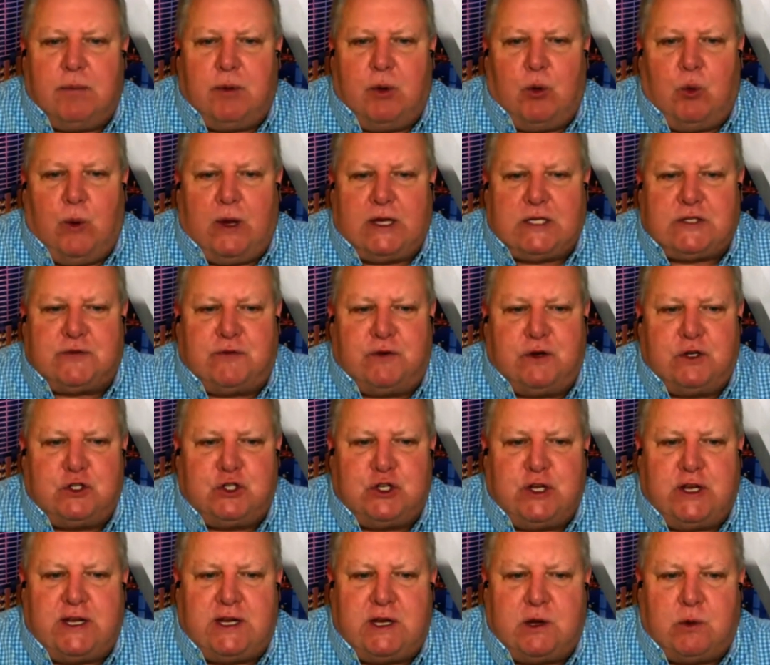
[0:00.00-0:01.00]
But West
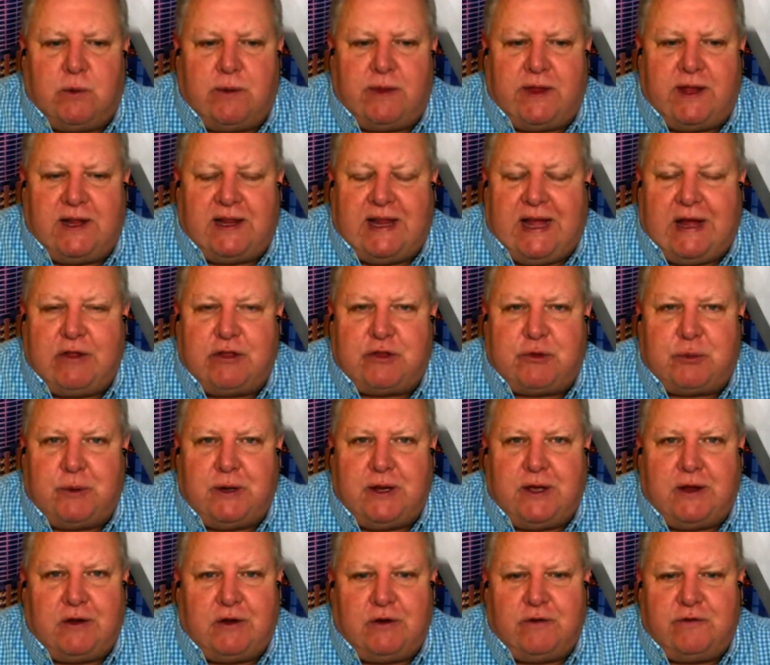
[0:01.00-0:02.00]
Virginia, when they allowed
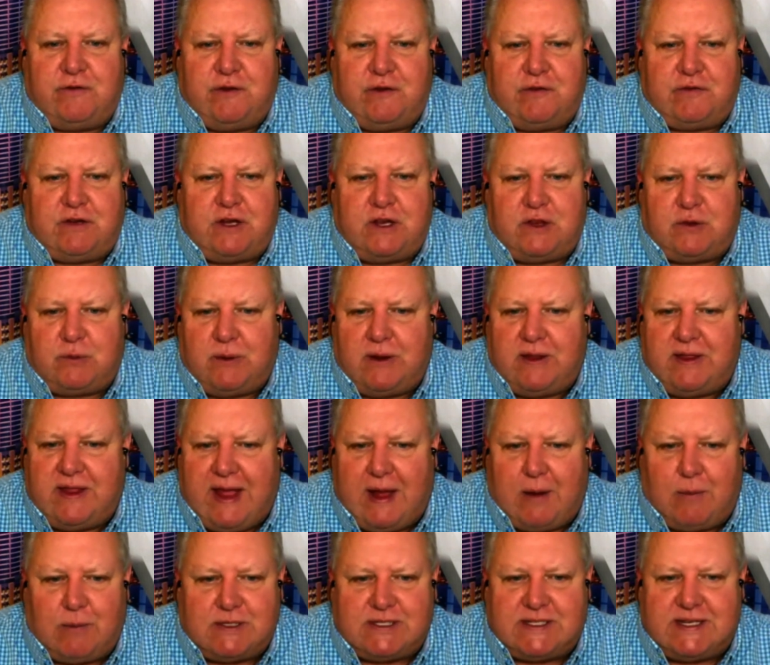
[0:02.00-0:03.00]
353,
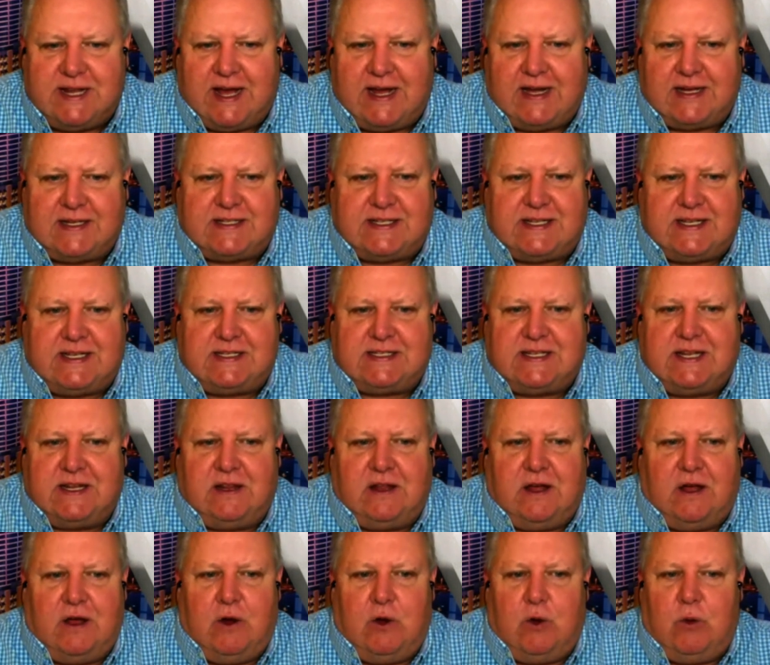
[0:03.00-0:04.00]
that was not a
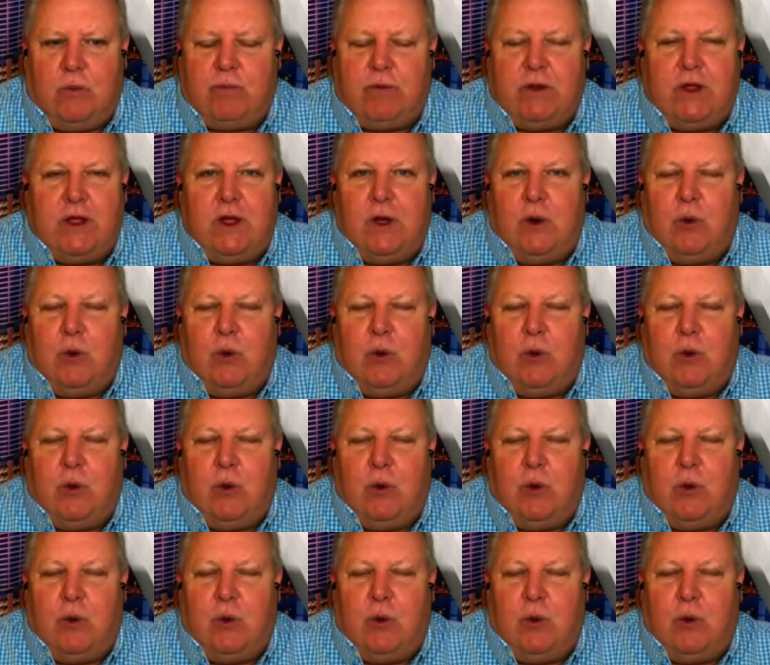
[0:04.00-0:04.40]
season low.